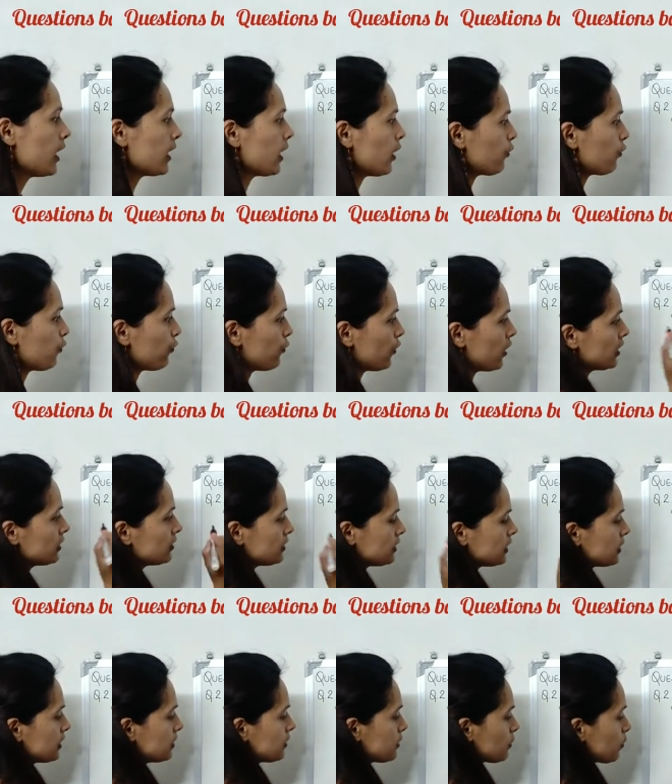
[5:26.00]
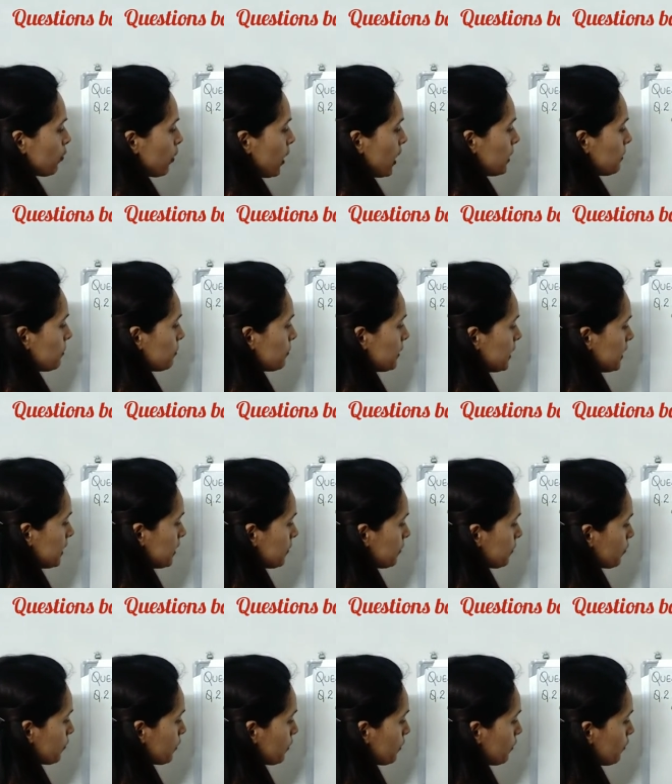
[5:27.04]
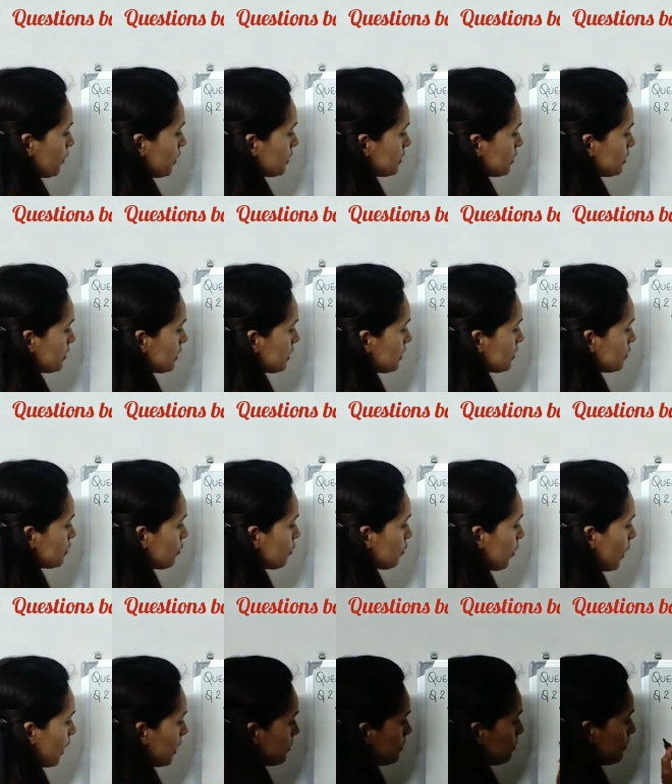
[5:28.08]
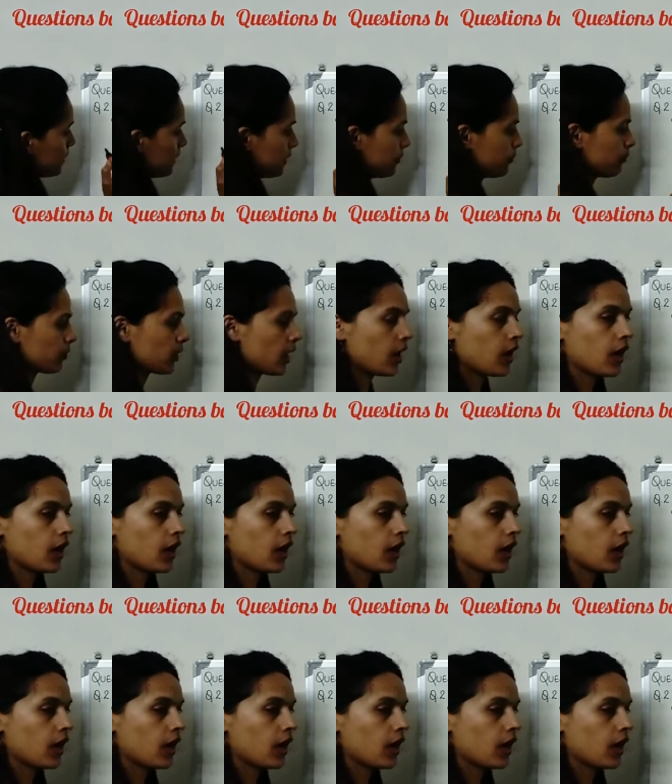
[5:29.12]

Now, first is 1p. First is 1p.